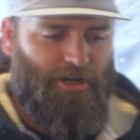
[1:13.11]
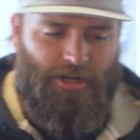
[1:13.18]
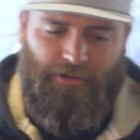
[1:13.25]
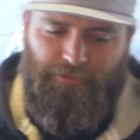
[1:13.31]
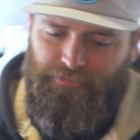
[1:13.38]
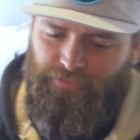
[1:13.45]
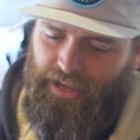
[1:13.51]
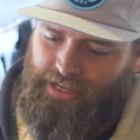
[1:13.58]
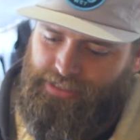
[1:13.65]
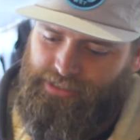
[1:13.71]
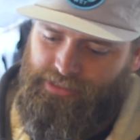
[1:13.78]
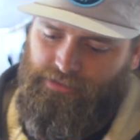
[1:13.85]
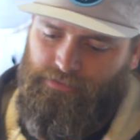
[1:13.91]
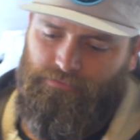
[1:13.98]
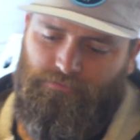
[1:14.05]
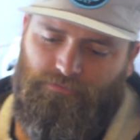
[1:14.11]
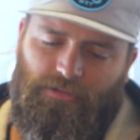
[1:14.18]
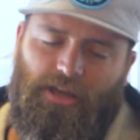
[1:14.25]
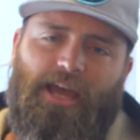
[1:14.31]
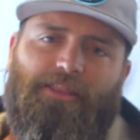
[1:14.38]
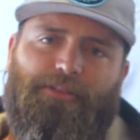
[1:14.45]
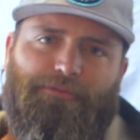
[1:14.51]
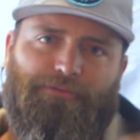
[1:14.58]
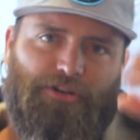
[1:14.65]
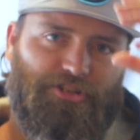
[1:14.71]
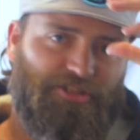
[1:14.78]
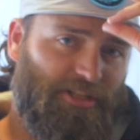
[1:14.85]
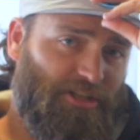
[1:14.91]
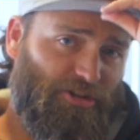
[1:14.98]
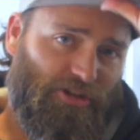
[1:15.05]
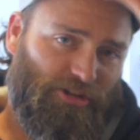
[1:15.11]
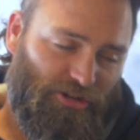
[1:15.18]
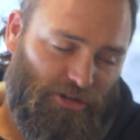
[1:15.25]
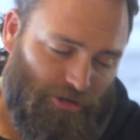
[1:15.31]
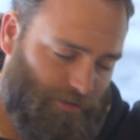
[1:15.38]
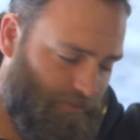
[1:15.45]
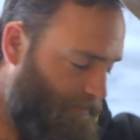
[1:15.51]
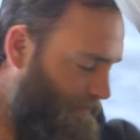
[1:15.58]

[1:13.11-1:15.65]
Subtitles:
on your face, and the first thing you can do